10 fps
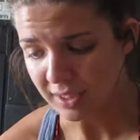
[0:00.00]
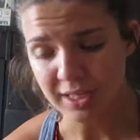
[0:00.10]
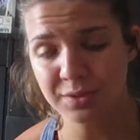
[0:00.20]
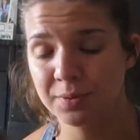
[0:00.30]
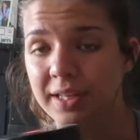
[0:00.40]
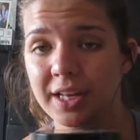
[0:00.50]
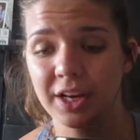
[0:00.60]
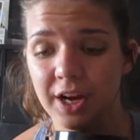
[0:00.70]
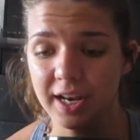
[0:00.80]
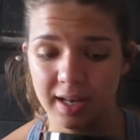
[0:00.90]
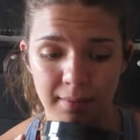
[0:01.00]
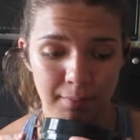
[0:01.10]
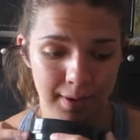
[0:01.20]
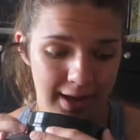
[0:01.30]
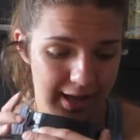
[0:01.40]
it's really good.
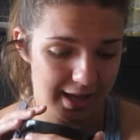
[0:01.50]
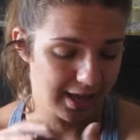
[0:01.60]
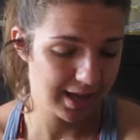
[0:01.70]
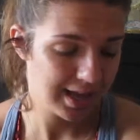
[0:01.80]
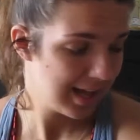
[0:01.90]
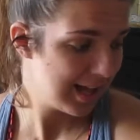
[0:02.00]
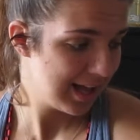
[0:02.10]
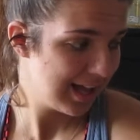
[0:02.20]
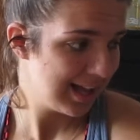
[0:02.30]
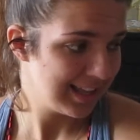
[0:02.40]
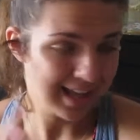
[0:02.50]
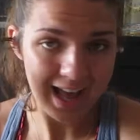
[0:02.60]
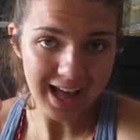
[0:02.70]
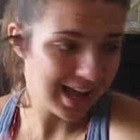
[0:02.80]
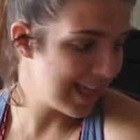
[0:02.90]
But
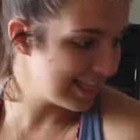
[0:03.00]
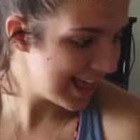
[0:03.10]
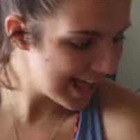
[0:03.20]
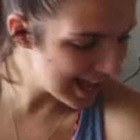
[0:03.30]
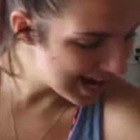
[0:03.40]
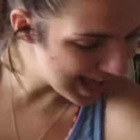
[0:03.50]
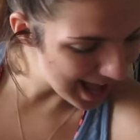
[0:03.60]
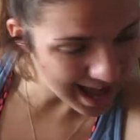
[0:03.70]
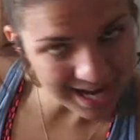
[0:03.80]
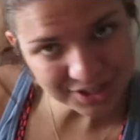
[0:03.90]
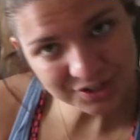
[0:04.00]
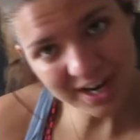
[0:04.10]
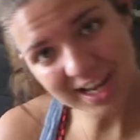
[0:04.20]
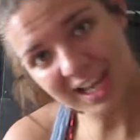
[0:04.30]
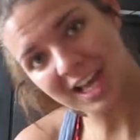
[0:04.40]
yeah, and then I
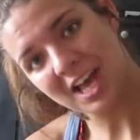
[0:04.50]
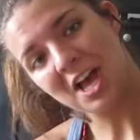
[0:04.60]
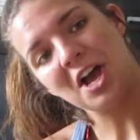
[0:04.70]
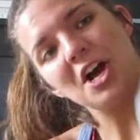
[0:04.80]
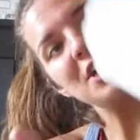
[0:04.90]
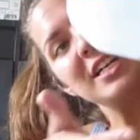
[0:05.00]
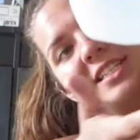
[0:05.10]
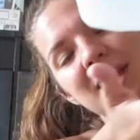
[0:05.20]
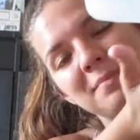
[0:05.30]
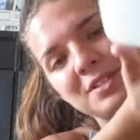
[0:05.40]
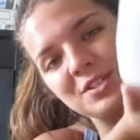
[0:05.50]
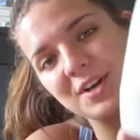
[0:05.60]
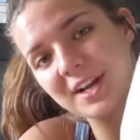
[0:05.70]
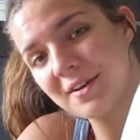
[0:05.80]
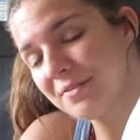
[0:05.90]
drink, or attempt to
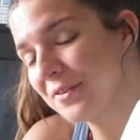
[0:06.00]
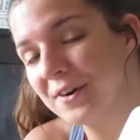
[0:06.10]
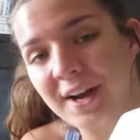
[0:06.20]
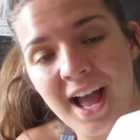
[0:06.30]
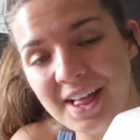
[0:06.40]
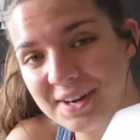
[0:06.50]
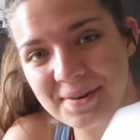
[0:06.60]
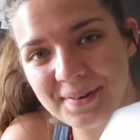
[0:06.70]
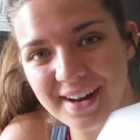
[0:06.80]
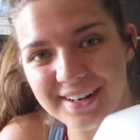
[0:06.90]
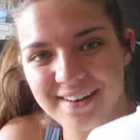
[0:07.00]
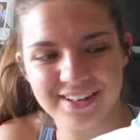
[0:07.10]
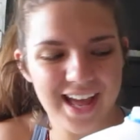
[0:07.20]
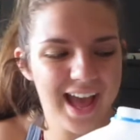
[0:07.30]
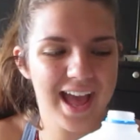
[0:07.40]
drink, a full gallon of water
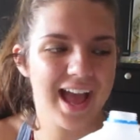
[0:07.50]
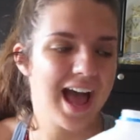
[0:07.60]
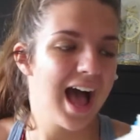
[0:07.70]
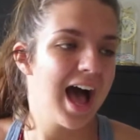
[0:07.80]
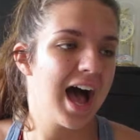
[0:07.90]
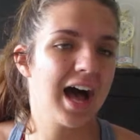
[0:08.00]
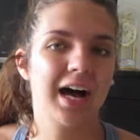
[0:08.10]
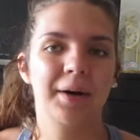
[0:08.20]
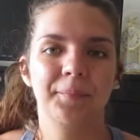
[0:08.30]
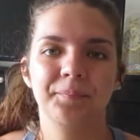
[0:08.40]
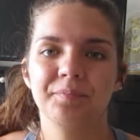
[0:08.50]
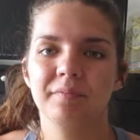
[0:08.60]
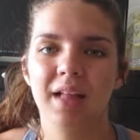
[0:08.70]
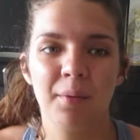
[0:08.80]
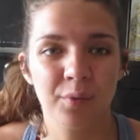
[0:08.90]
every day.
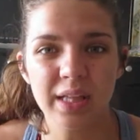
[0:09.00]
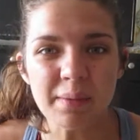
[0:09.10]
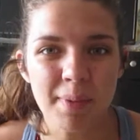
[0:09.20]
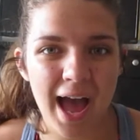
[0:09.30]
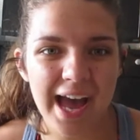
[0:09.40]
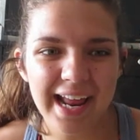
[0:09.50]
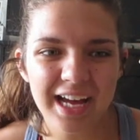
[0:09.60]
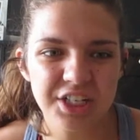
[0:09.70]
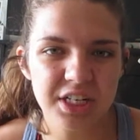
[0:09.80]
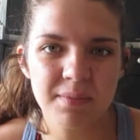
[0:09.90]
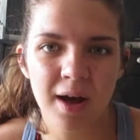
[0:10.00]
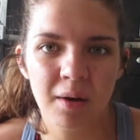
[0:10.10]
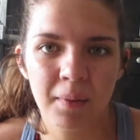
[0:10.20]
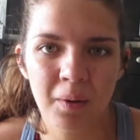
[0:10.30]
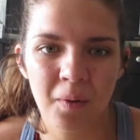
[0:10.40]
I'm really bad actually
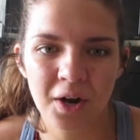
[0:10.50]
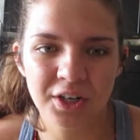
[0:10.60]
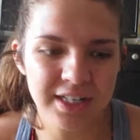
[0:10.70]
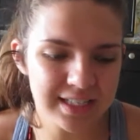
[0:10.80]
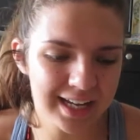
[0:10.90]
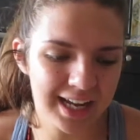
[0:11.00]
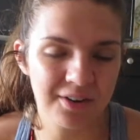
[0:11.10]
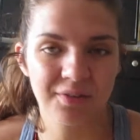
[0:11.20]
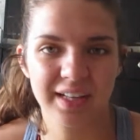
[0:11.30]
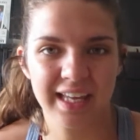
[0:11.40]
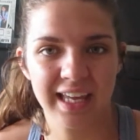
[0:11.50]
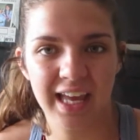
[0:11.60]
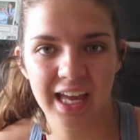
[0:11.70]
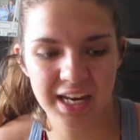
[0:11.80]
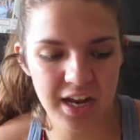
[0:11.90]
about my water intake. I don't really
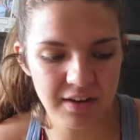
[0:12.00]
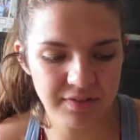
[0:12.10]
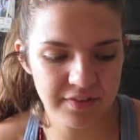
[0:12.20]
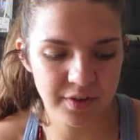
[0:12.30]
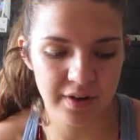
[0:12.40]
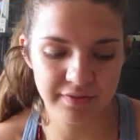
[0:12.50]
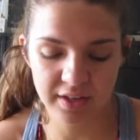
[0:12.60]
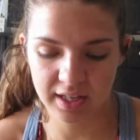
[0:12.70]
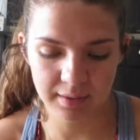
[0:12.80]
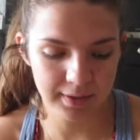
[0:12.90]
get enough, even though I feel like I'm